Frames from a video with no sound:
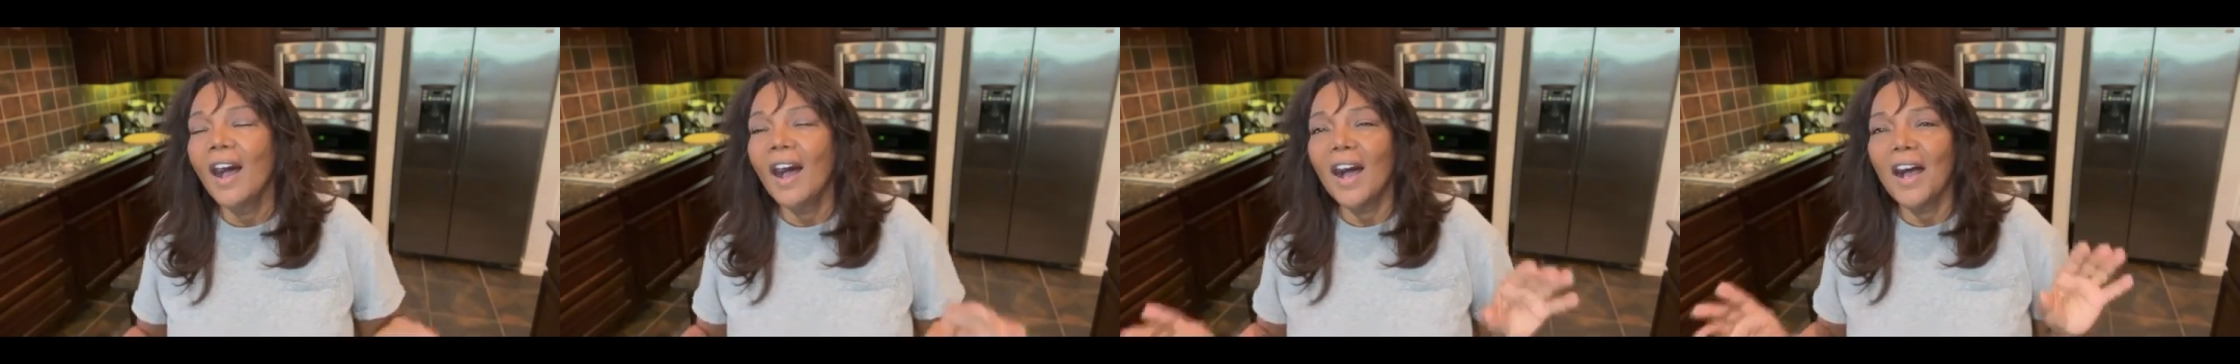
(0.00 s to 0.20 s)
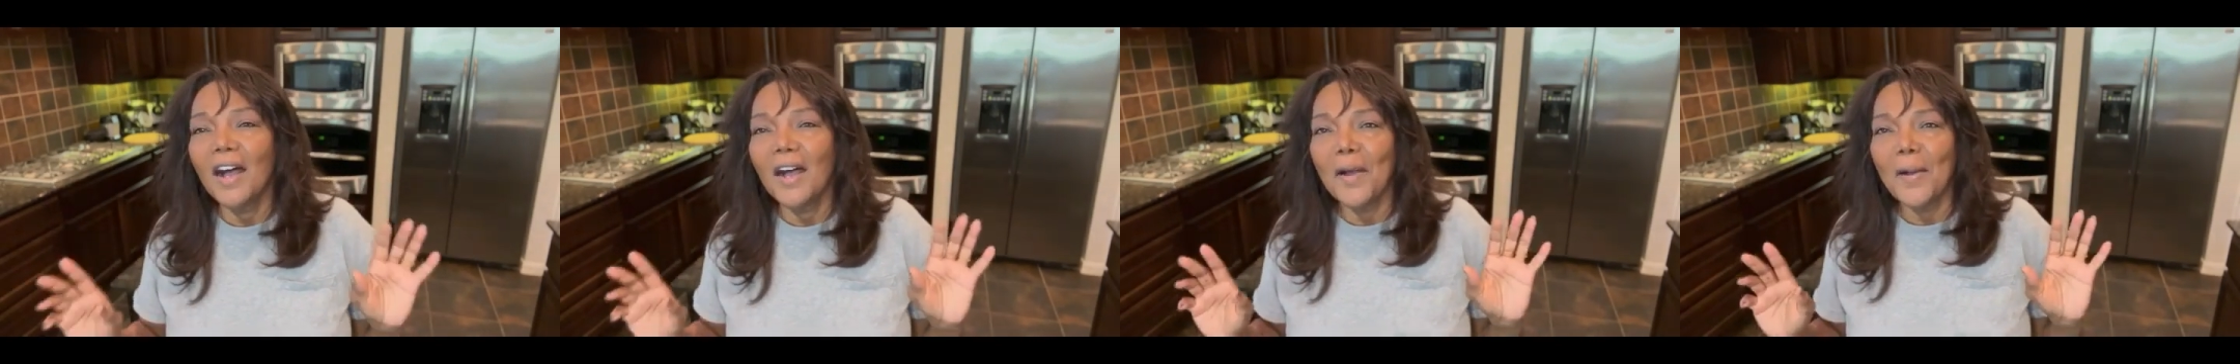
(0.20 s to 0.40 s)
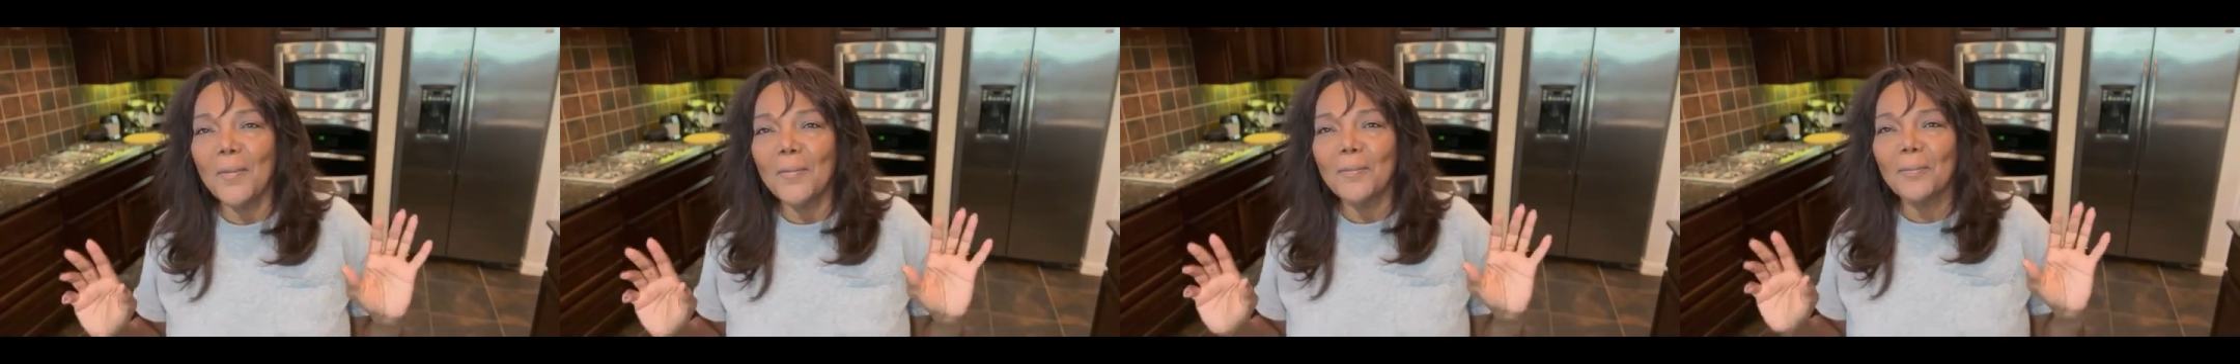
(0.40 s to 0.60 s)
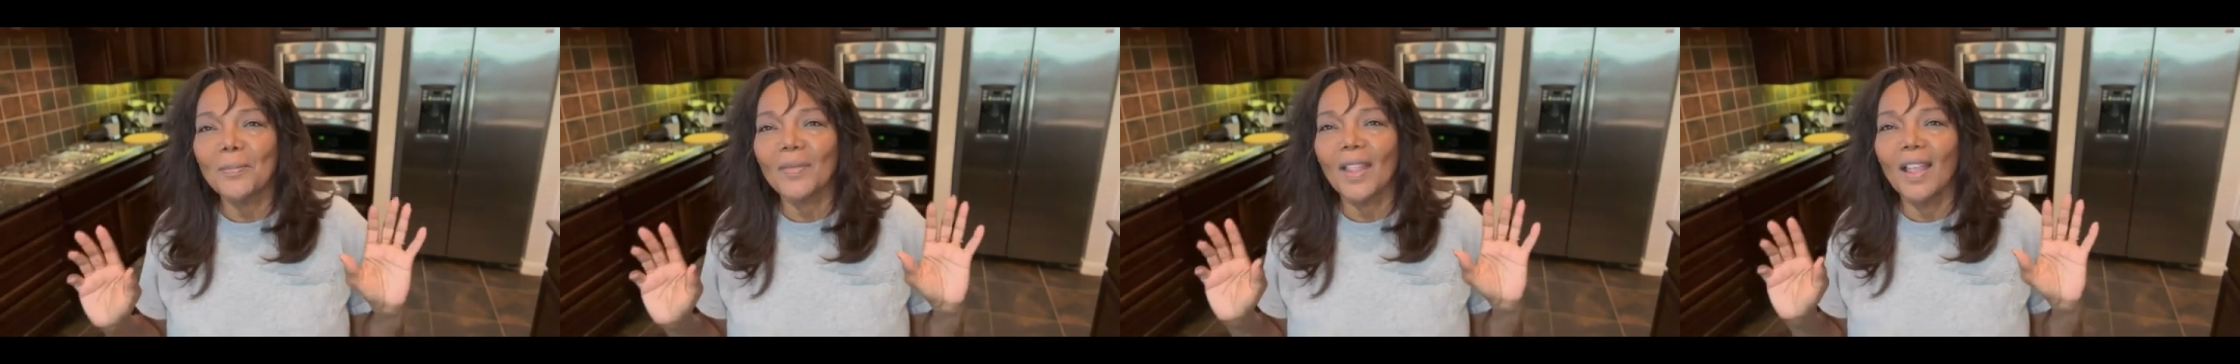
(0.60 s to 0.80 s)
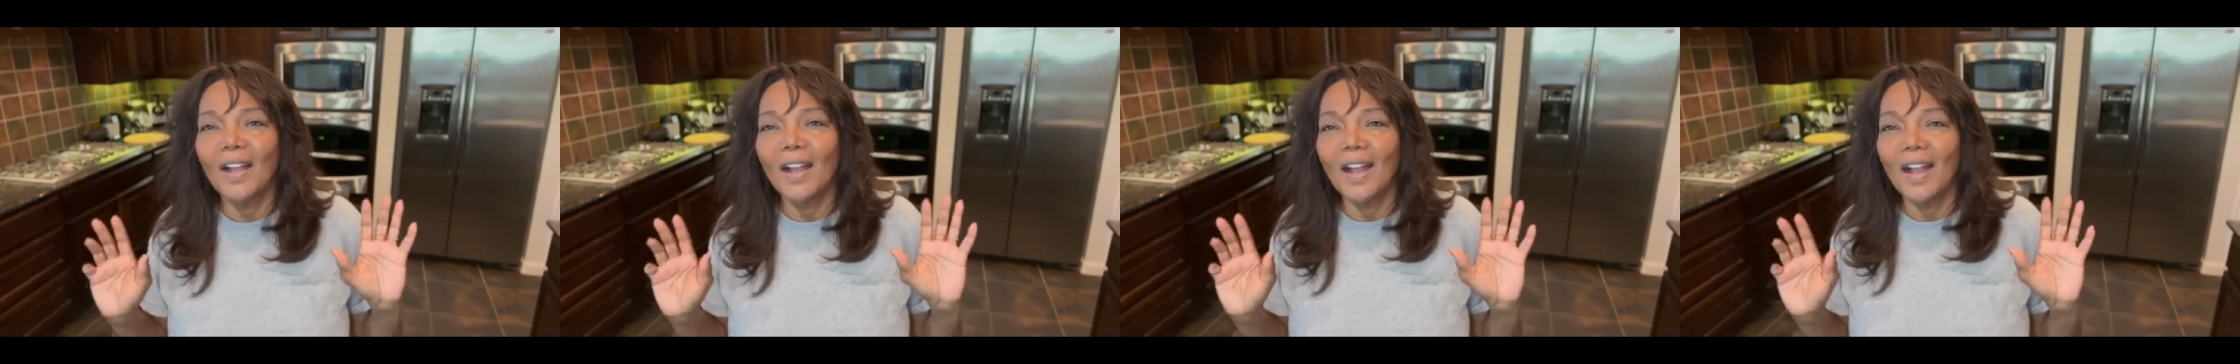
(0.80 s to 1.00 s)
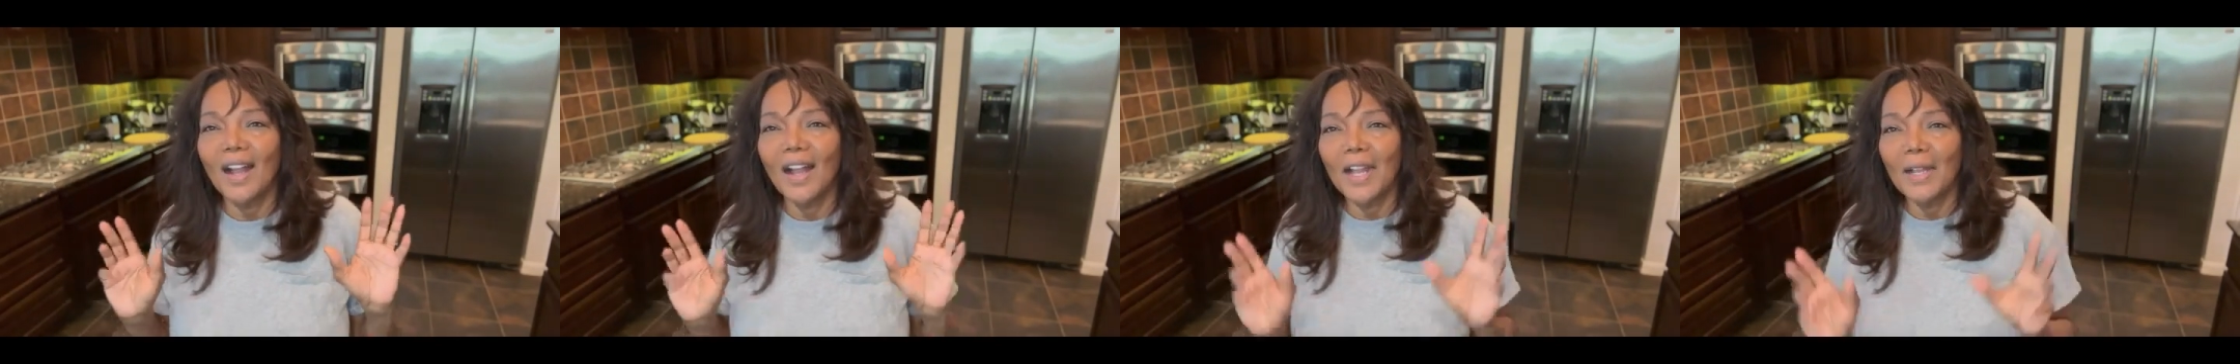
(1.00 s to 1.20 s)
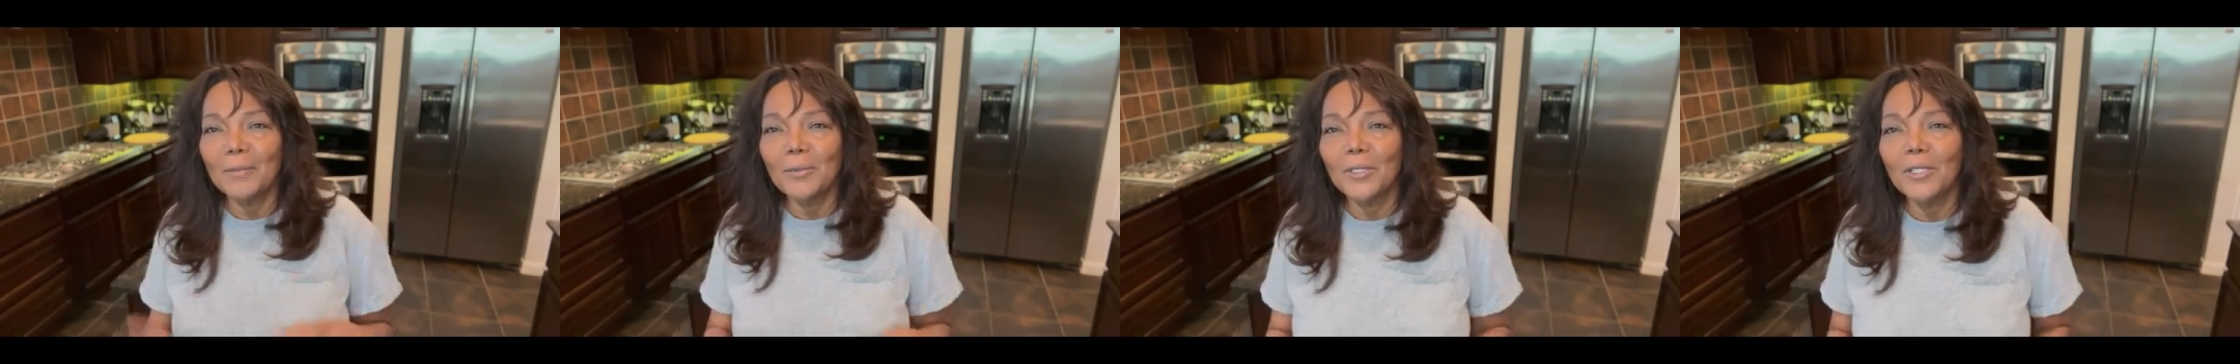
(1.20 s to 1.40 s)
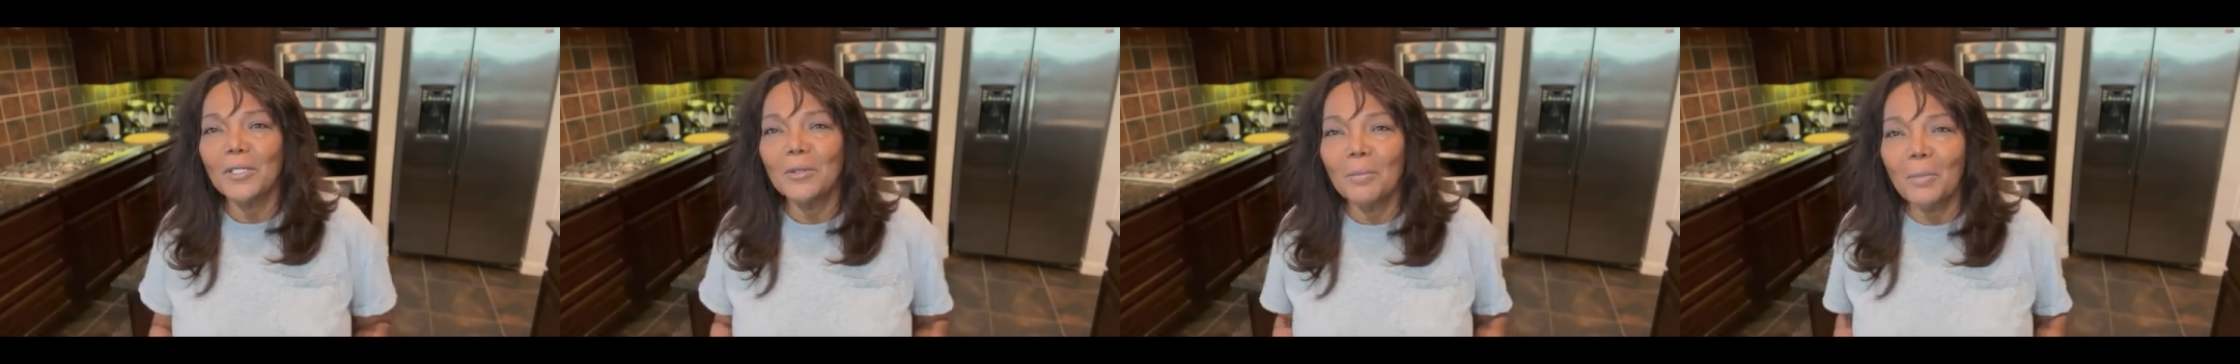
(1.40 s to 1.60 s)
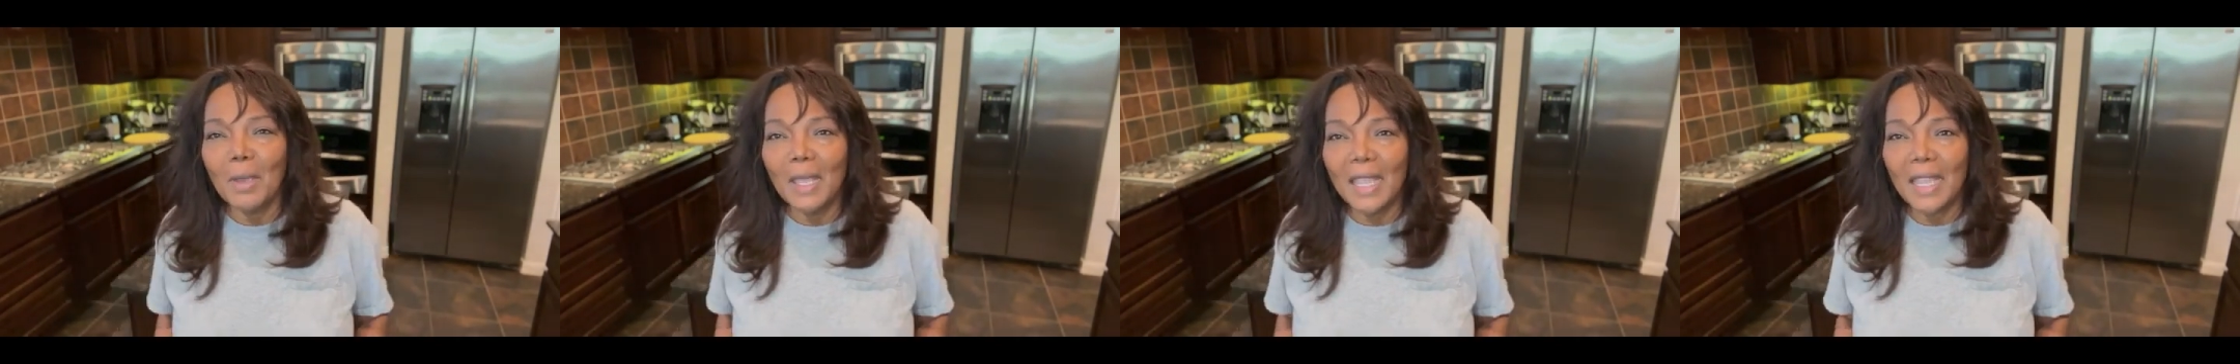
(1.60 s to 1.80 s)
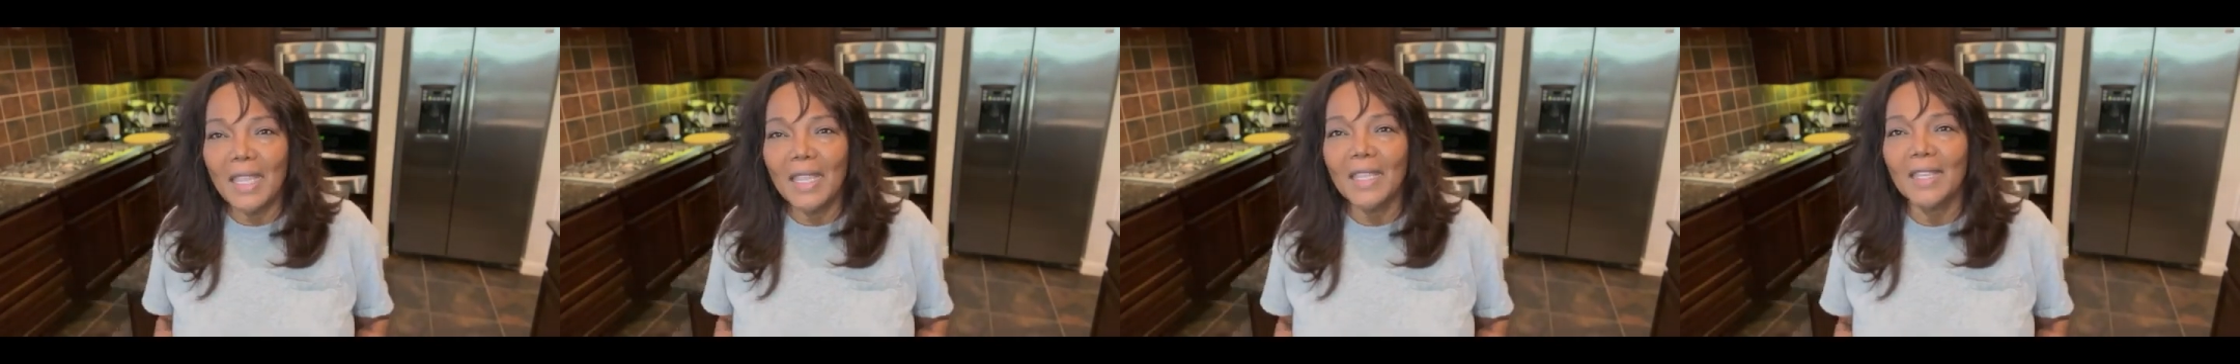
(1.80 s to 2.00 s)
I'm gonna
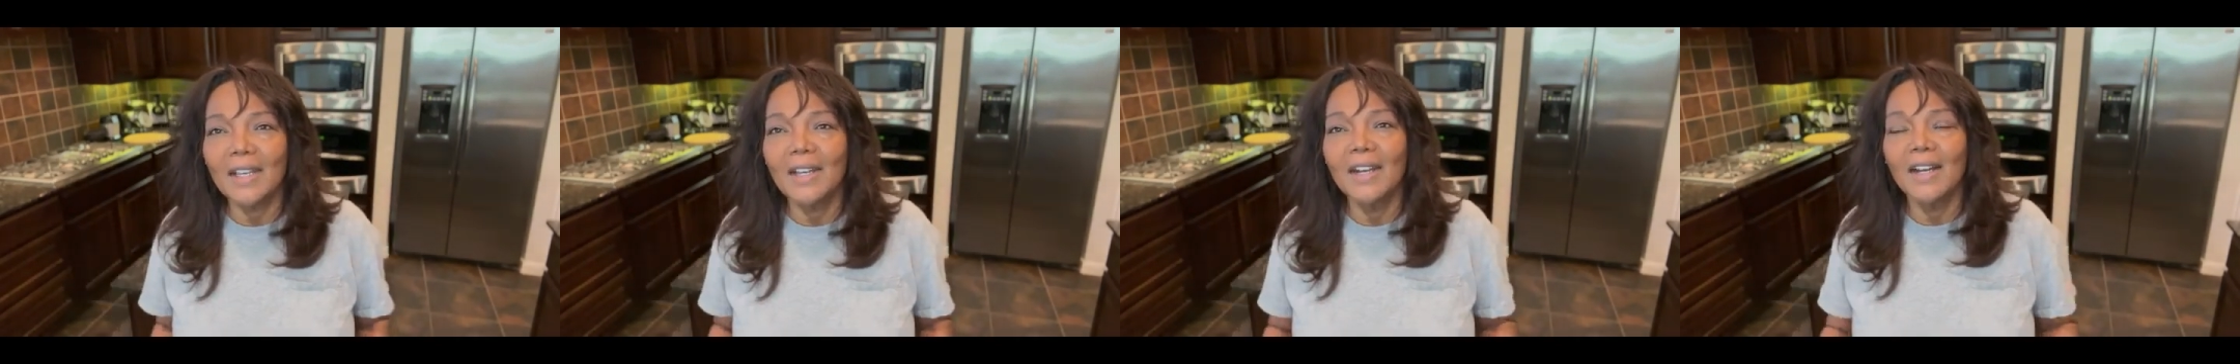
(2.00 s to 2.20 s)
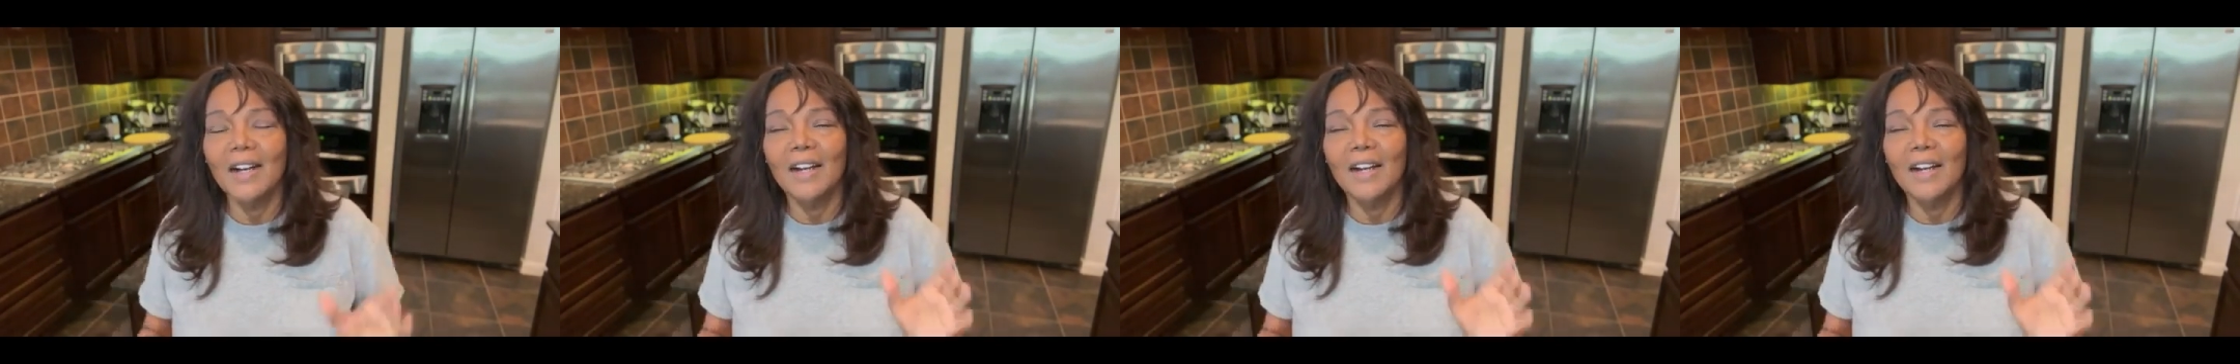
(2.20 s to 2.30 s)
make